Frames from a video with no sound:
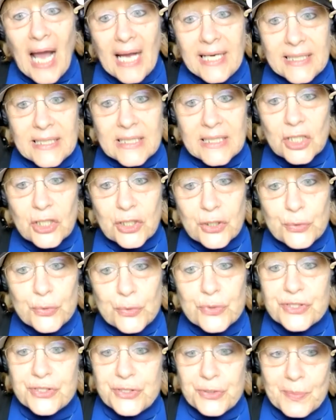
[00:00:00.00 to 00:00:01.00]
I didn't
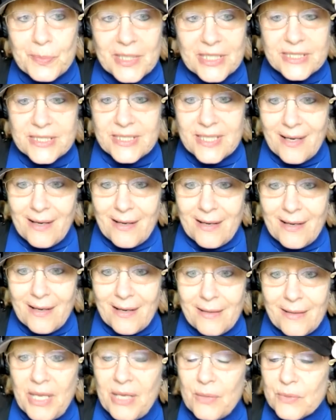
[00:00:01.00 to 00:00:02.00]
lose too much time.